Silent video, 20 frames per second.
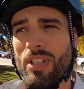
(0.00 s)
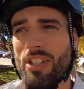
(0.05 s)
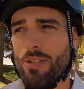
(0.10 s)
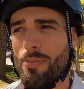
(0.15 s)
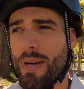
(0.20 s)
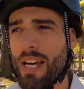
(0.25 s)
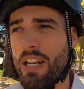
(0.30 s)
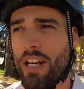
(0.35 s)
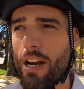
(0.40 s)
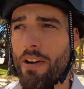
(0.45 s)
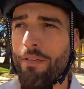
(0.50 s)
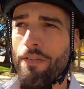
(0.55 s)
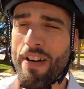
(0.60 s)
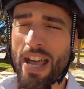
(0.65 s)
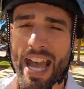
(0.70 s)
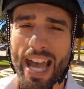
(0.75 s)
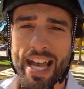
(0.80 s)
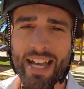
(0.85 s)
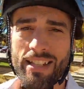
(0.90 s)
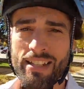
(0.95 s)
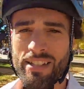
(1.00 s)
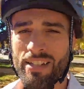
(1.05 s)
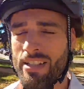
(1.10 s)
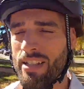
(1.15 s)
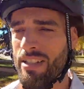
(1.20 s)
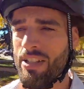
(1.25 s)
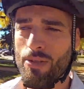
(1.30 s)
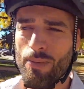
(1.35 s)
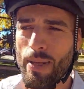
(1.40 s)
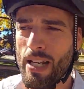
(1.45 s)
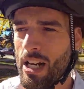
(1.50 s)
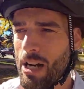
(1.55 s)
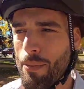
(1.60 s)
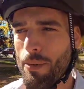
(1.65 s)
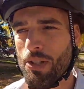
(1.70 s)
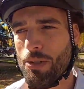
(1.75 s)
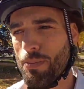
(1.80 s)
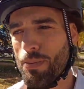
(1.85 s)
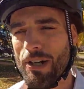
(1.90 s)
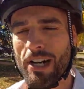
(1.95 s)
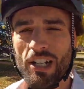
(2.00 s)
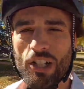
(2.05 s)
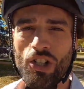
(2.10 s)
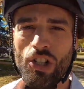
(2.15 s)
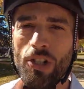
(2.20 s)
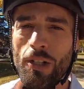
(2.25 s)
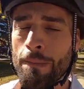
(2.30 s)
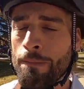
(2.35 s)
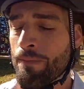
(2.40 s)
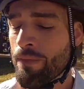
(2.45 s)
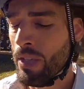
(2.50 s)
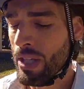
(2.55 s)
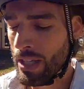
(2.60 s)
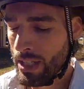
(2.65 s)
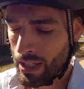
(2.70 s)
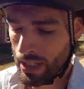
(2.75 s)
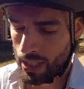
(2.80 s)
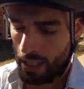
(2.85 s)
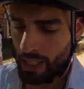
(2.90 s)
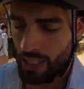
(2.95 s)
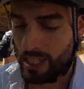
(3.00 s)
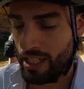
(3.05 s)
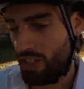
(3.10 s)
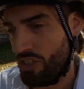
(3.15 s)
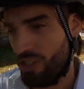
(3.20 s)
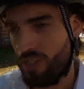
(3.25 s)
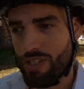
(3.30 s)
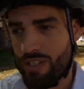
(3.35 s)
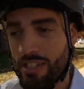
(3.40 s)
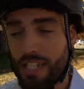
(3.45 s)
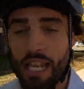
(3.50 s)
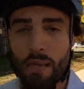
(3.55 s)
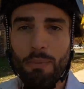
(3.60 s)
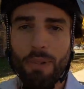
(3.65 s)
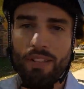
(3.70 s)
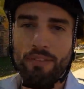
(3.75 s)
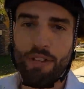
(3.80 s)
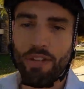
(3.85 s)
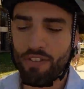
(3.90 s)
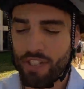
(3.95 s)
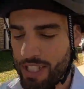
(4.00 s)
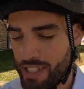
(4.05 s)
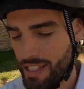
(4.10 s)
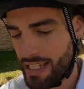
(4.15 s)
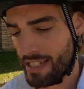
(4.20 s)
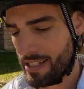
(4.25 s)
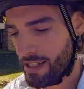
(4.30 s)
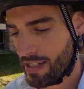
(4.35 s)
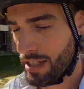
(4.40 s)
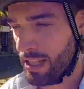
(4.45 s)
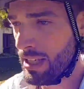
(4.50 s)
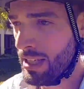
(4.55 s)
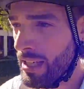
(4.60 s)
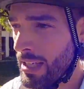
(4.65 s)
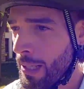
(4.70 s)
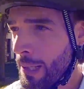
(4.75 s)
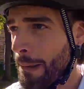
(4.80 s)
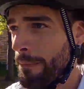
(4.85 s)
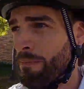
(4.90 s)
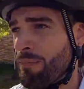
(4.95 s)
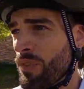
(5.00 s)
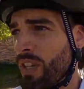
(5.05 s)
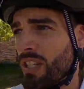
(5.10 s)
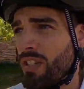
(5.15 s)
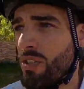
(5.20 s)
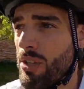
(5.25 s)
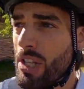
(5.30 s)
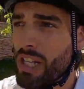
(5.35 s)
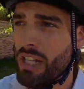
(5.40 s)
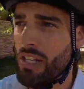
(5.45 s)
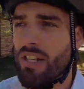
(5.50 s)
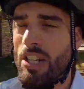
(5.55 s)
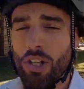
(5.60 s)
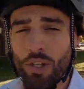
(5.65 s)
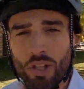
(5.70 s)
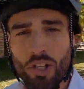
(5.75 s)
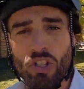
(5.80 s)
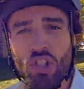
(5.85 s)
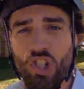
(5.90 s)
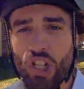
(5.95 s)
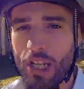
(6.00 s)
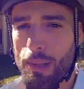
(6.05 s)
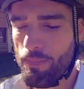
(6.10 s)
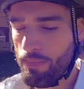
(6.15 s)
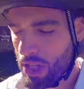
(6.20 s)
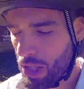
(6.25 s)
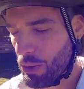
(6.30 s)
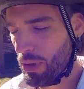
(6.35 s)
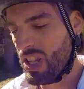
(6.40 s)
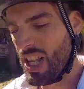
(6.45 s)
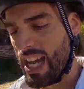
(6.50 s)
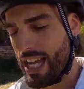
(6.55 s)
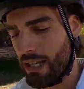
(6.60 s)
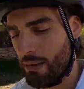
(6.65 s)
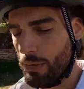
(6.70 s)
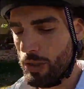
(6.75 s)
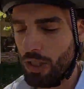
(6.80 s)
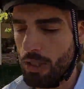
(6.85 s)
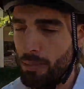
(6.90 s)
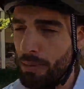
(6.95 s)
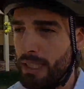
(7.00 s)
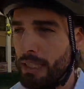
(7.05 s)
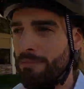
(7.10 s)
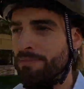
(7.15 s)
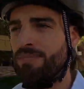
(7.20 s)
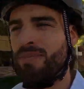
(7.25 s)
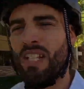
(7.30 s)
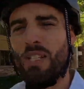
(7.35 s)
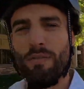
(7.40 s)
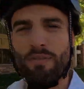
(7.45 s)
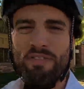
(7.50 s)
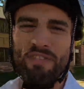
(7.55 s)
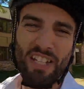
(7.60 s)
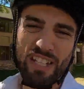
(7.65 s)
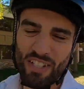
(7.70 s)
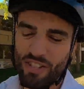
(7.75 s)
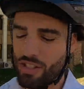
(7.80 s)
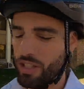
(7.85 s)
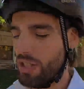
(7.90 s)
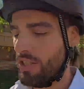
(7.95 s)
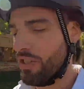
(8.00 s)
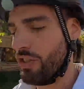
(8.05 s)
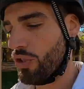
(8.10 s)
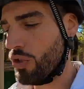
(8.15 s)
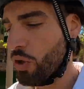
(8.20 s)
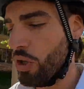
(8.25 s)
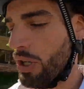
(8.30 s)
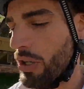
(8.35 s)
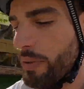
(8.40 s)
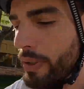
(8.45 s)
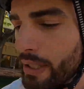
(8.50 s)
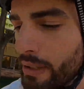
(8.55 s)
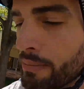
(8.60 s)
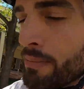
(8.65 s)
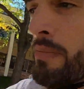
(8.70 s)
Doesn't matter how fast, doesn't matter how much pressure. It's just the same level of assist. So they're cheap, they're reliable, but they don't feel as good as a torque one.